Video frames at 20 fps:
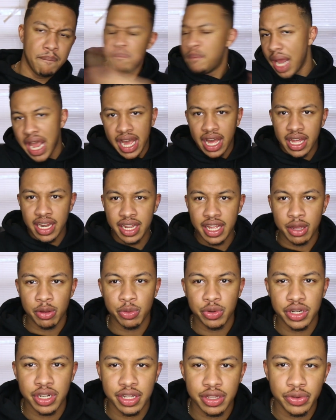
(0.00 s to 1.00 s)
Back again
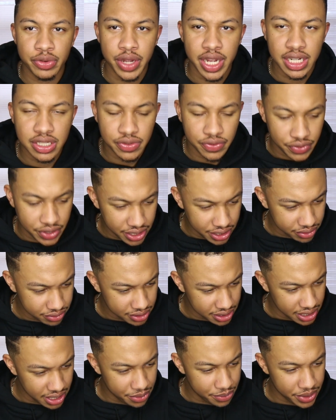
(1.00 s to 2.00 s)
with another reaction video.
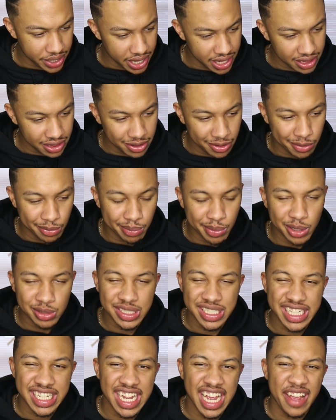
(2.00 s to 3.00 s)
Today we got Lil
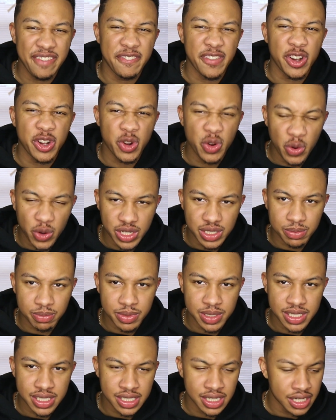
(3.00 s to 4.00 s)
Mosey, K for
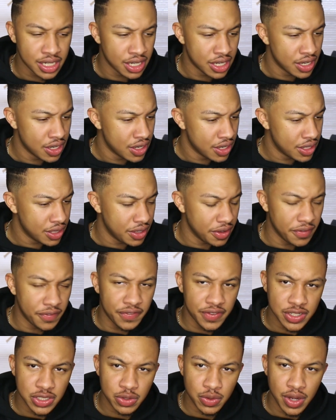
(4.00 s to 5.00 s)
Christmas, the
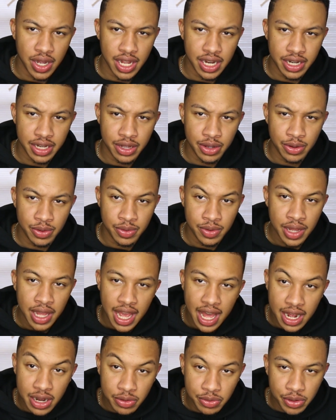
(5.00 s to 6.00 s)
official audio.
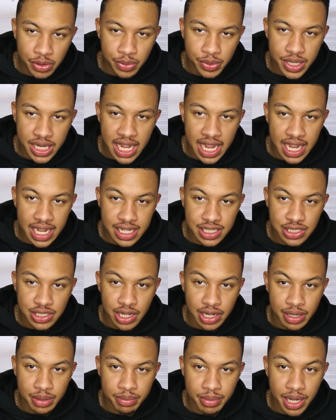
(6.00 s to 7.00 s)
I don't know what K he's
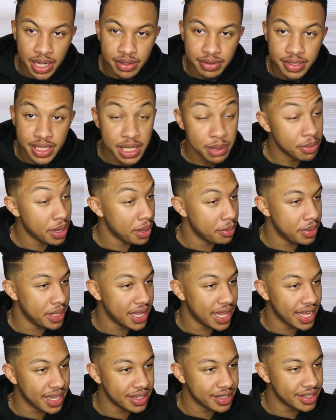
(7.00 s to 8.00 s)
talking about. He might
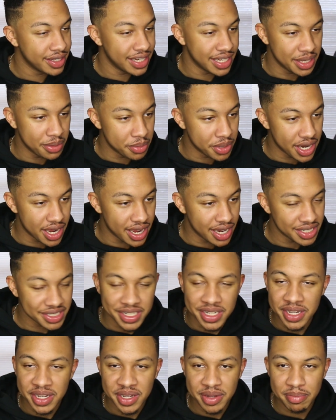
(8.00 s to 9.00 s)
be like Nicki
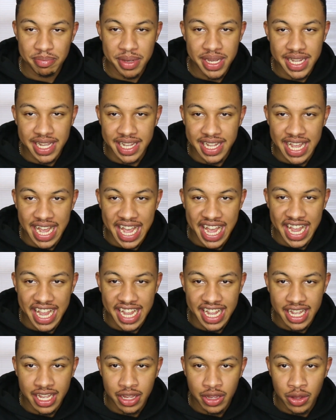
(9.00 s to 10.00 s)
Minaj, pick a
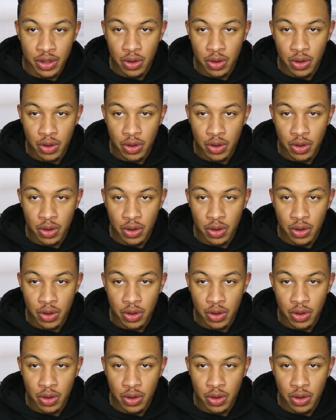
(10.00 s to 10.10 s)
K.